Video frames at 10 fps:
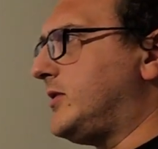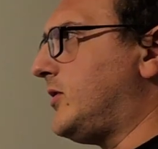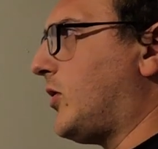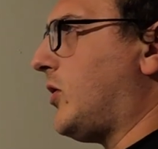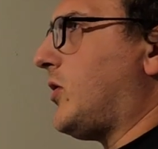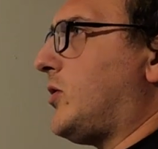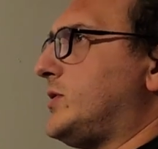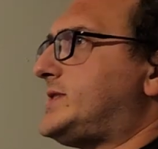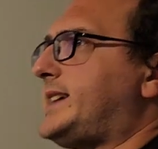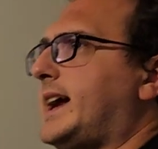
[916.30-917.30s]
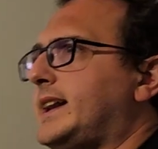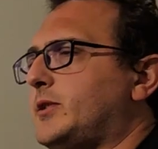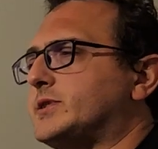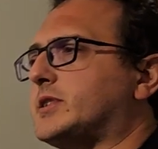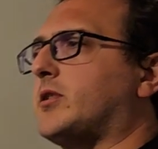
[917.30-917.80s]
Who said
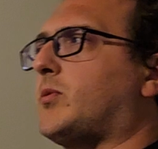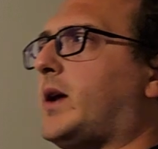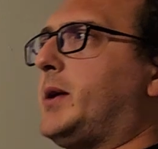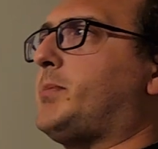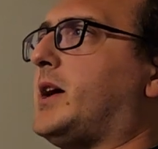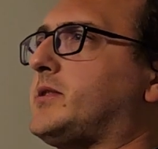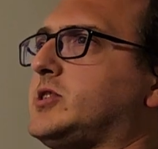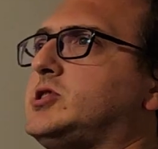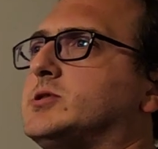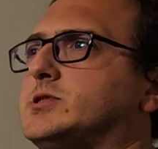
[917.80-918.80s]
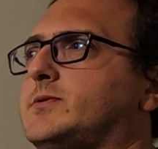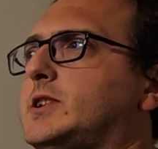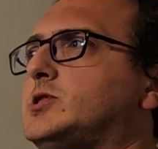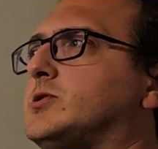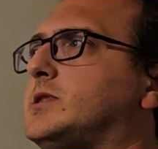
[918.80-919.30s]
he was going to wipe out the children of
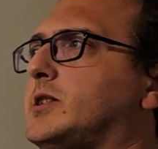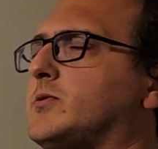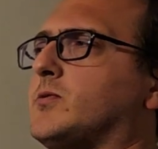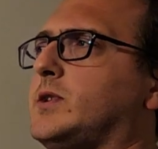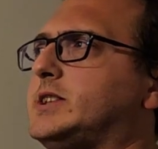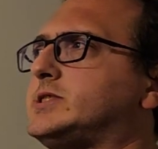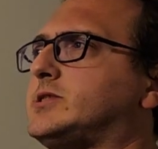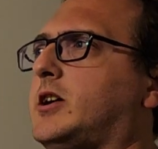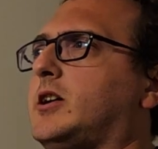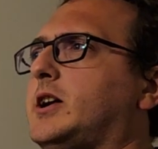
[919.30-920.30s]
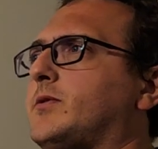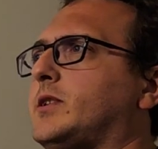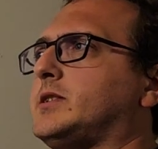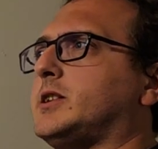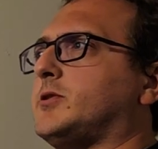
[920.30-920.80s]
Israel and then restart
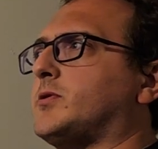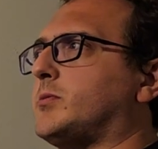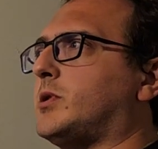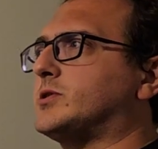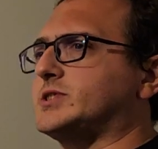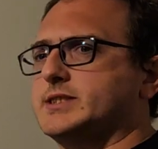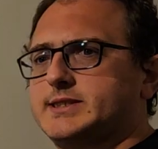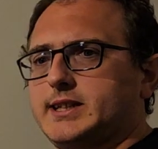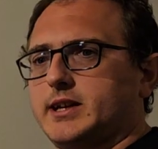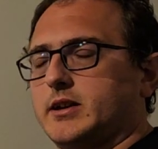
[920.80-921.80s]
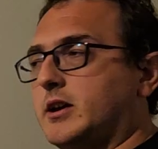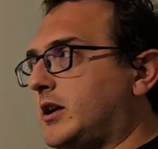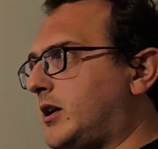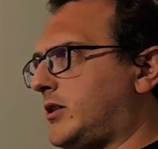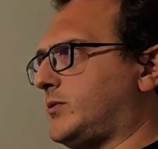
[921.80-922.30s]
everything from Moses' seed?
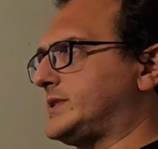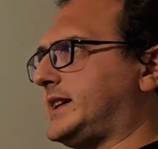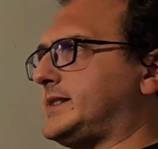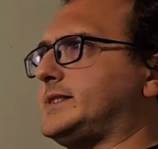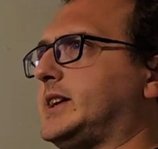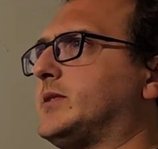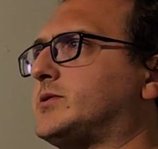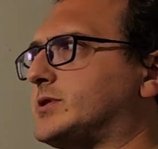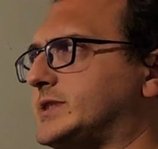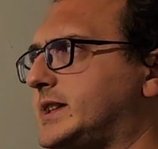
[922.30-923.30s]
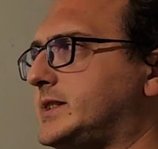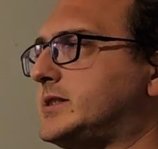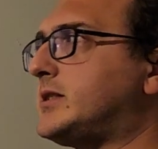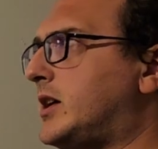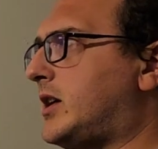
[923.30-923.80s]
Was that the devil or
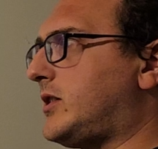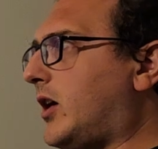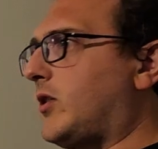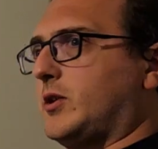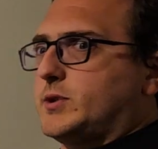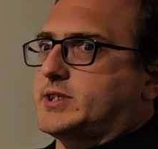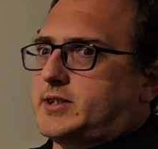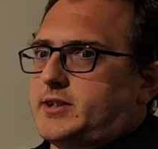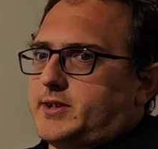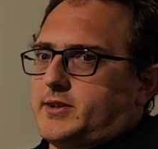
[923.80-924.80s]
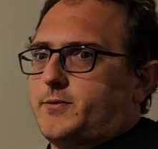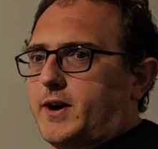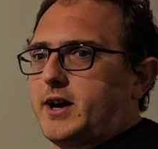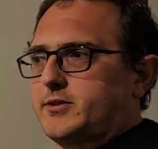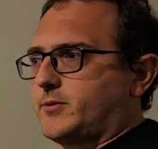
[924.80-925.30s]
Satan? No, it was clearly the
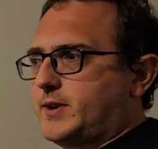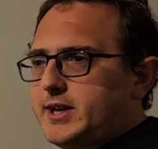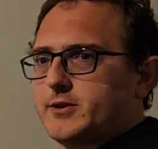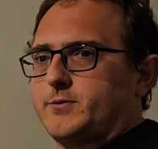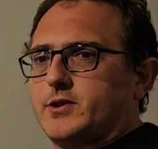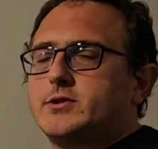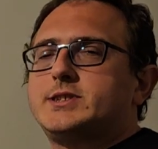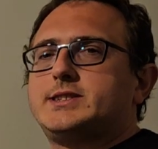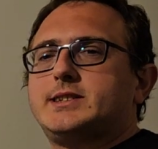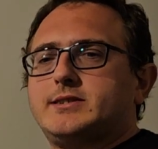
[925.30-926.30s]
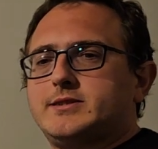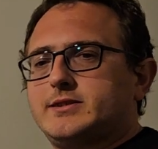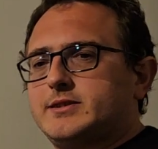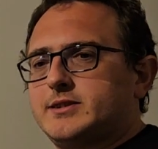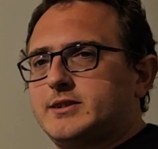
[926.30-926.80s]
Father. Read it, folks.
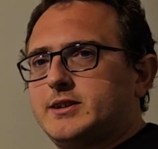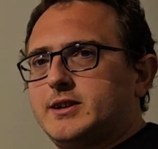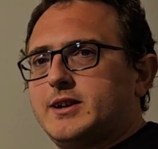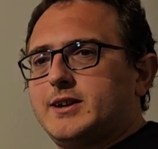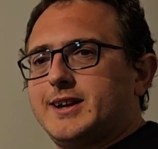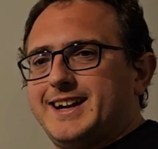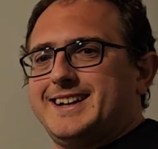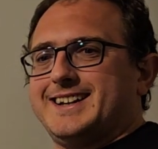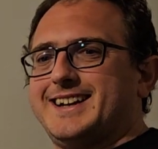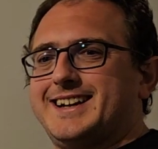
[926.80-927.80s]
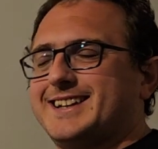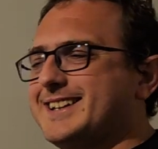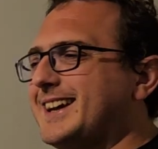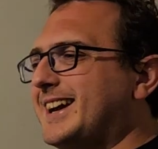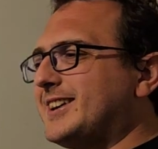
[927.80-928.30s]

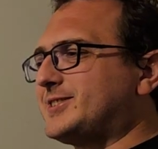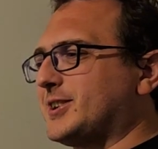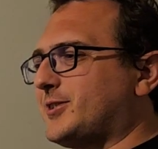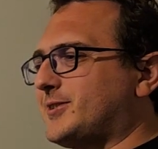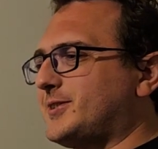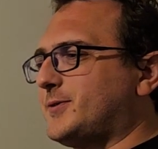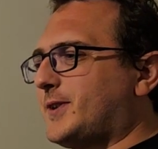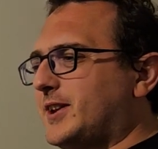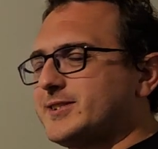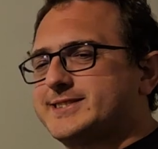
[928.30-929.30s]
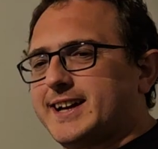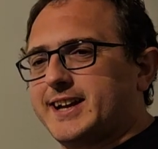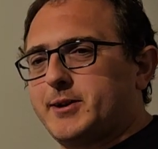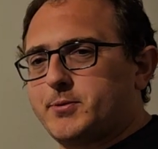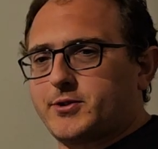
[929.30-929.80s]
Mm-hmm. So the Father's not
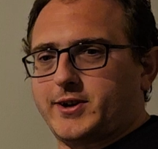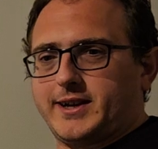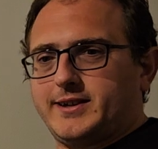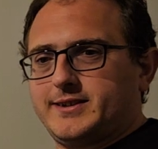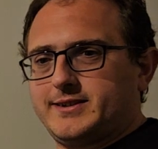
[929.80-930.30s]
a hypocrite.